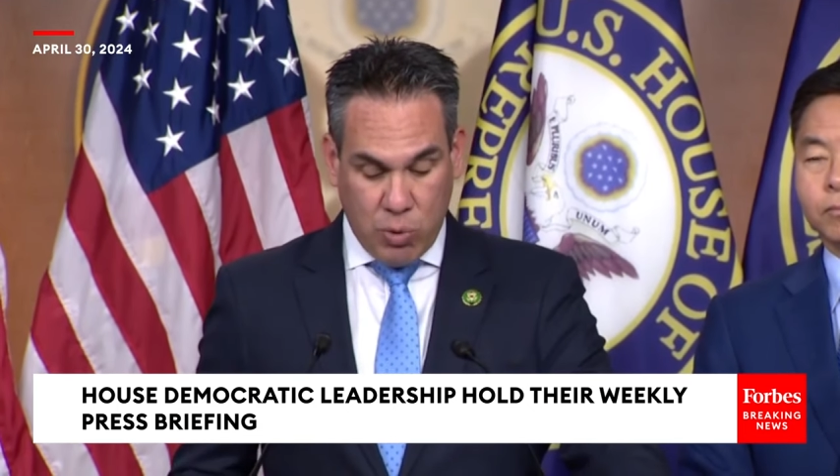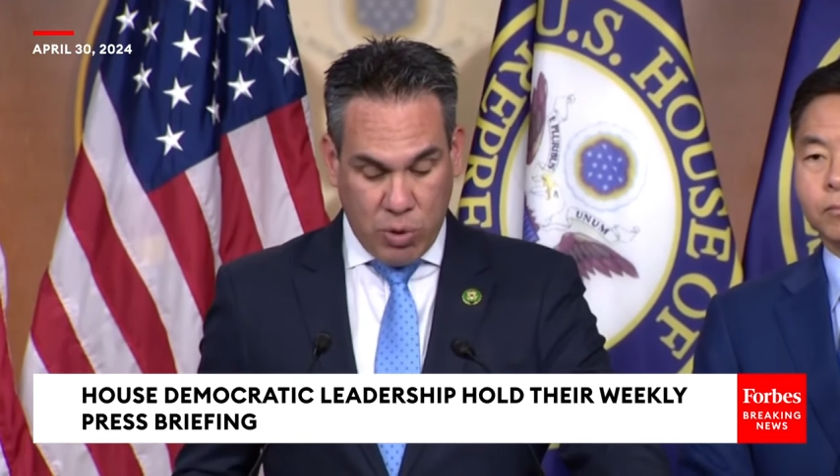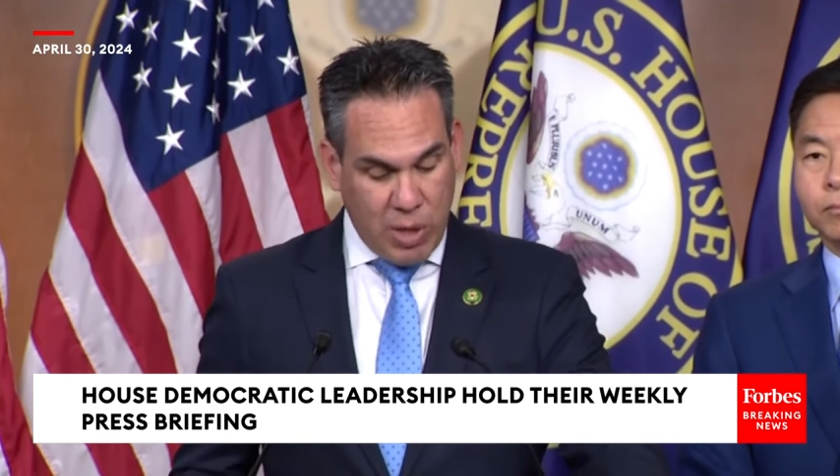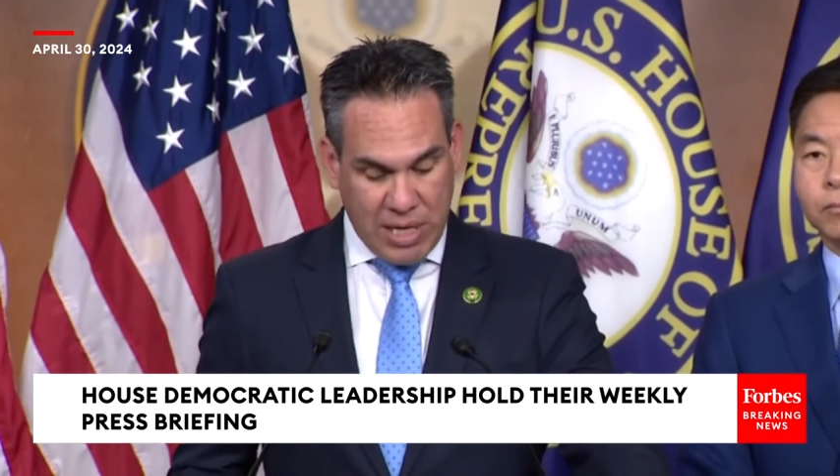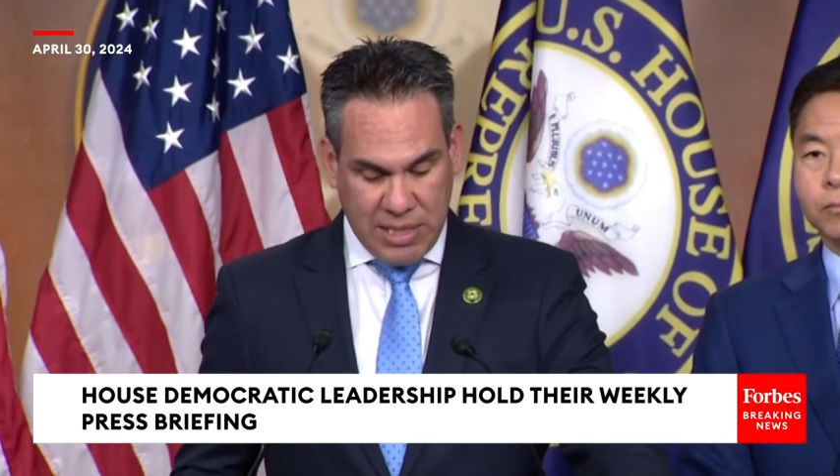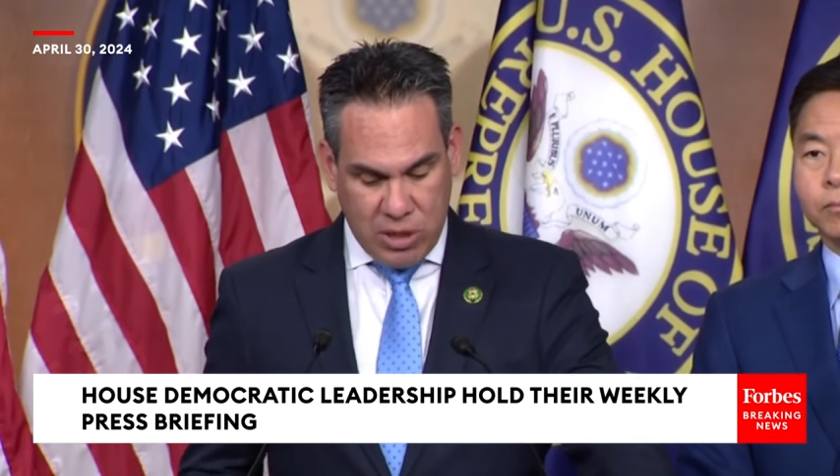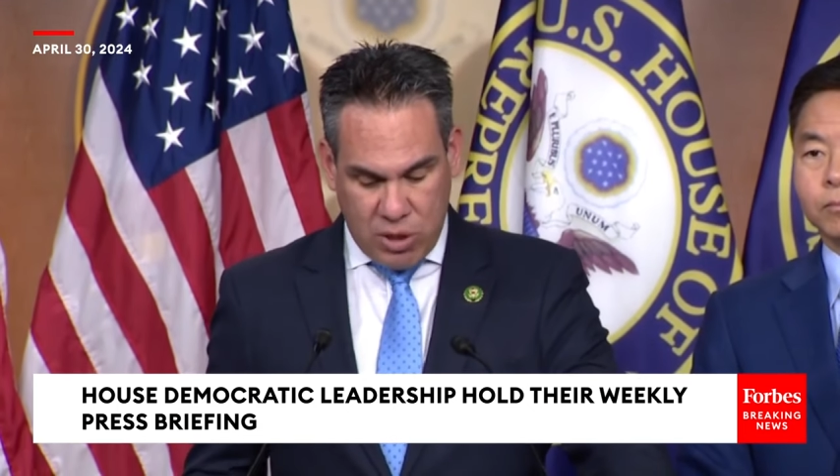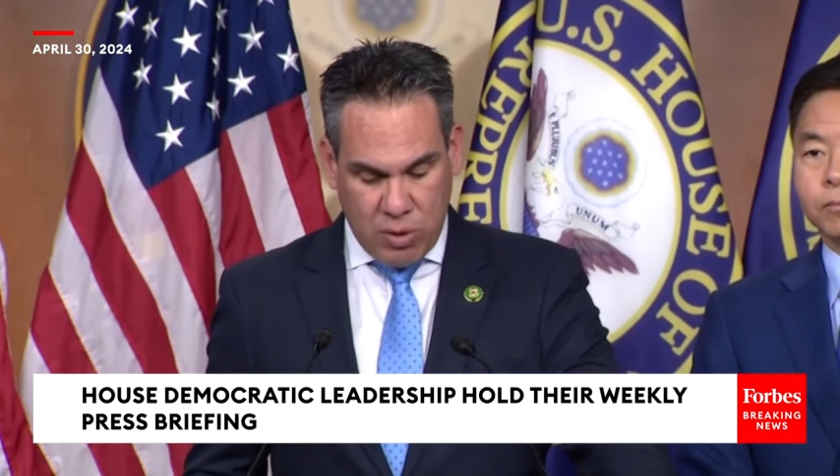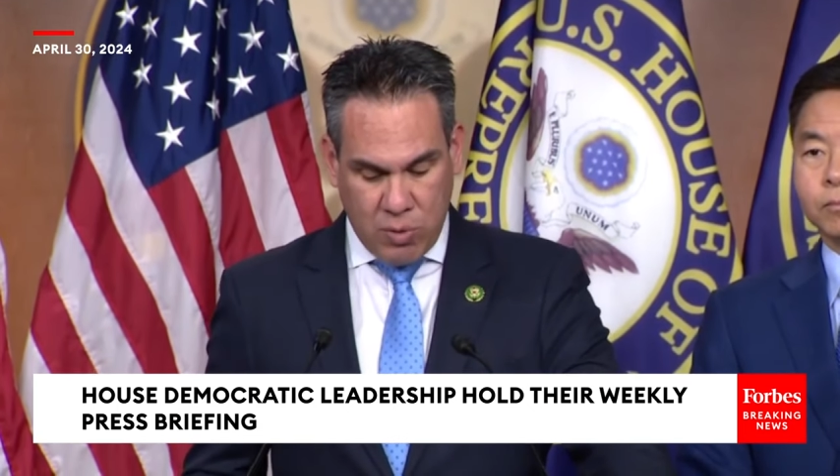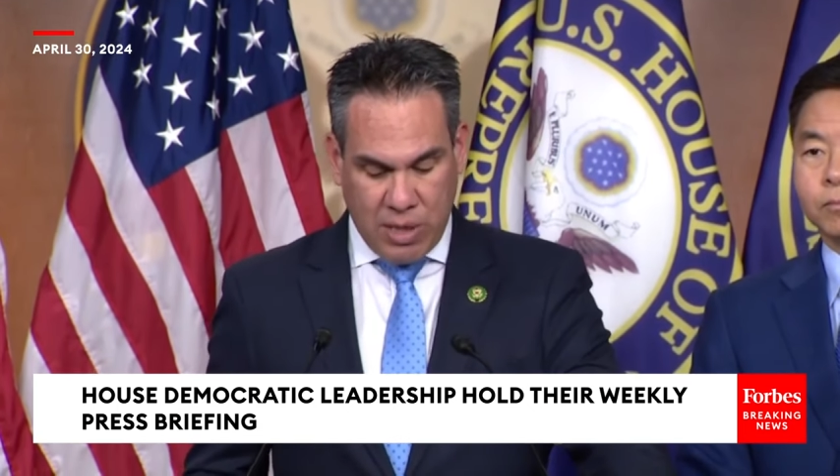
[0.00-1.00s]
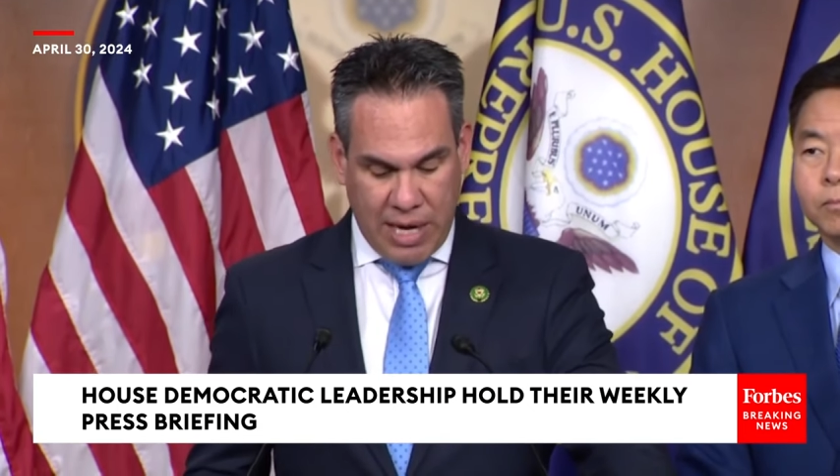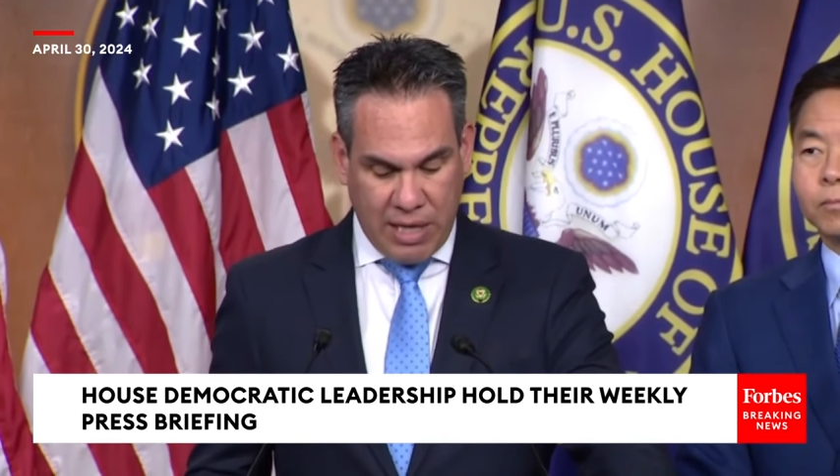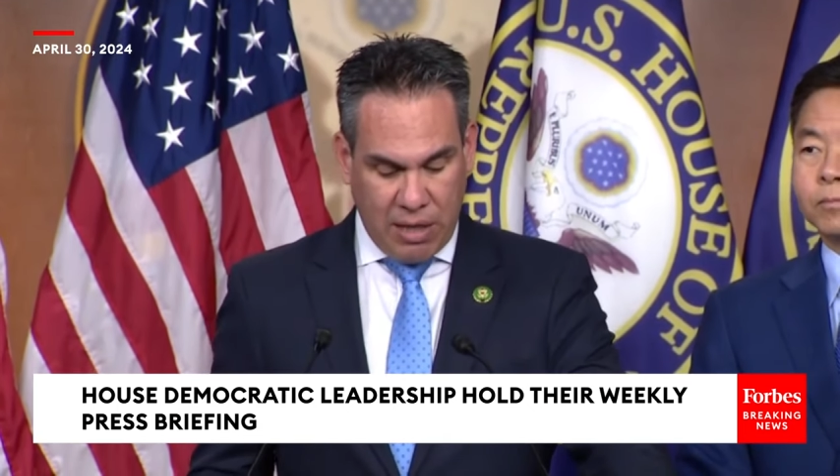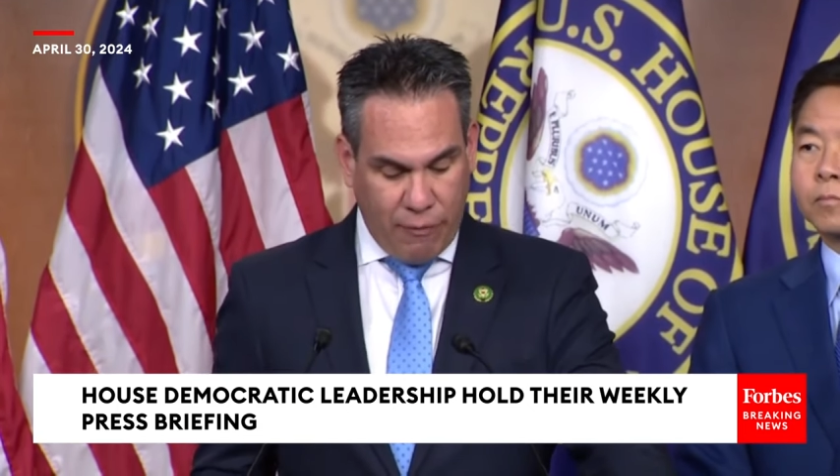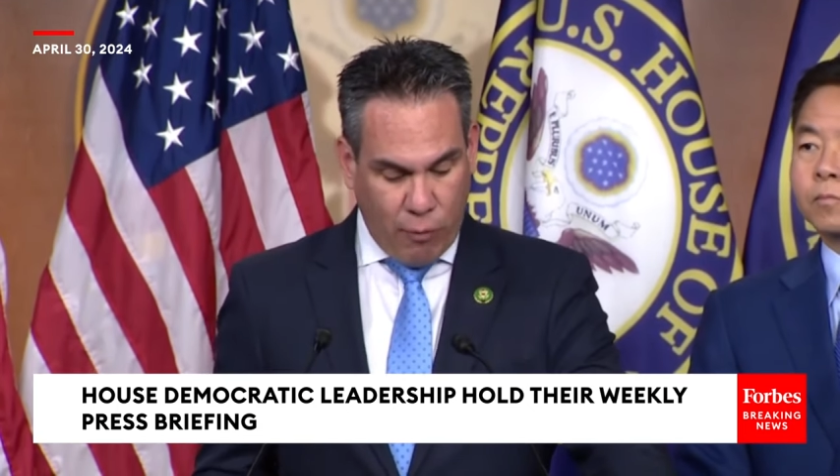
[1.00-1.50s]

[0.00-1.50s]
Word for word: to address issues like the